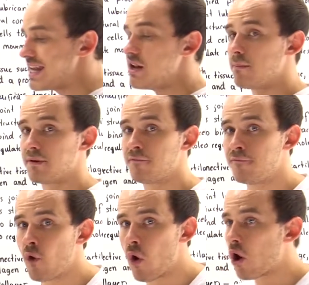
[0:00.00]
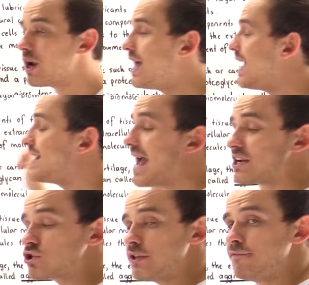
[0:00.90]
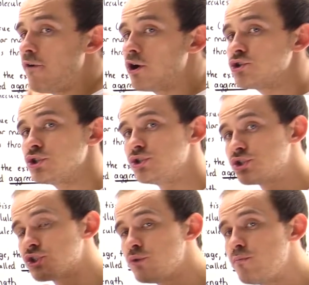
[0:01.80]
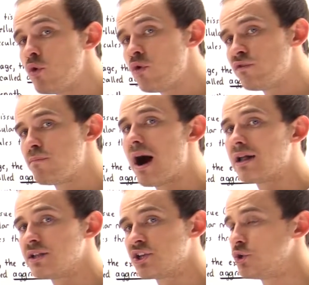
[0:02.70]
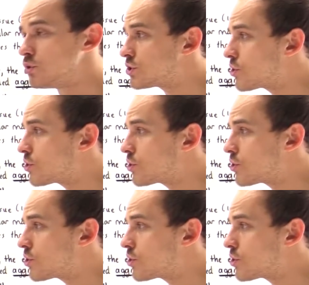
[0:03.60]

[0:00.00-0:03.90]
And number 4, it actually functions to move molecules